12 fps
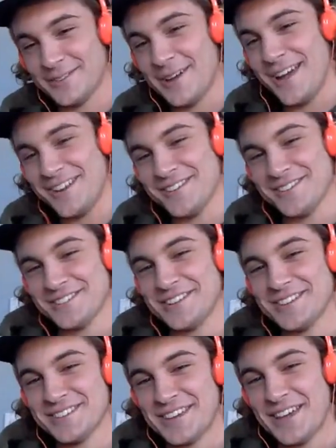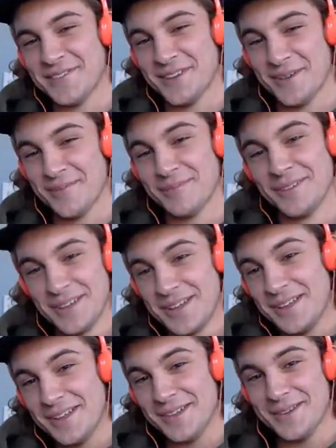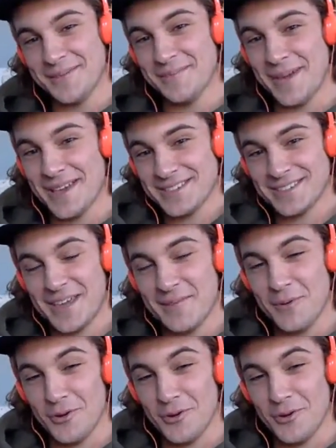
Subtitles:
Thrashers needs to give him best skateboarder.